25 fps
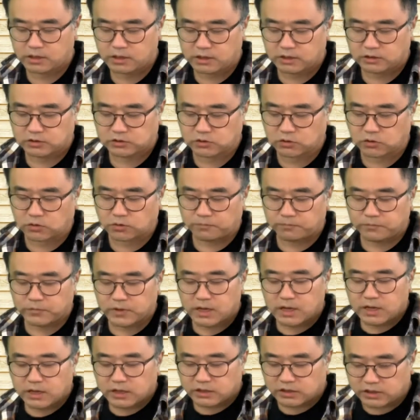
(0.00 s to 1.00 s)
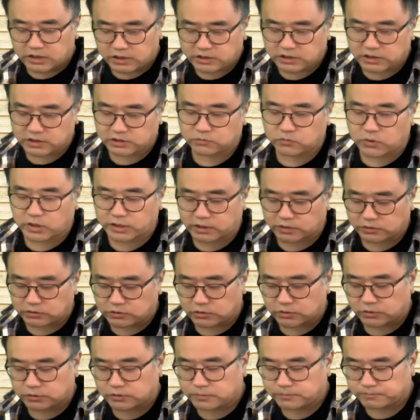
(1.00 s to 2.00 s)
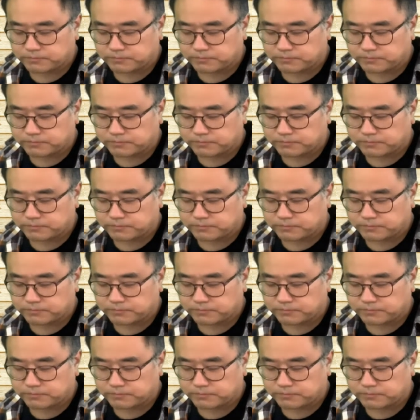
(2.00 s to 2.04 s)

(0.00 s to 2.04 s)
So this is what the Jews,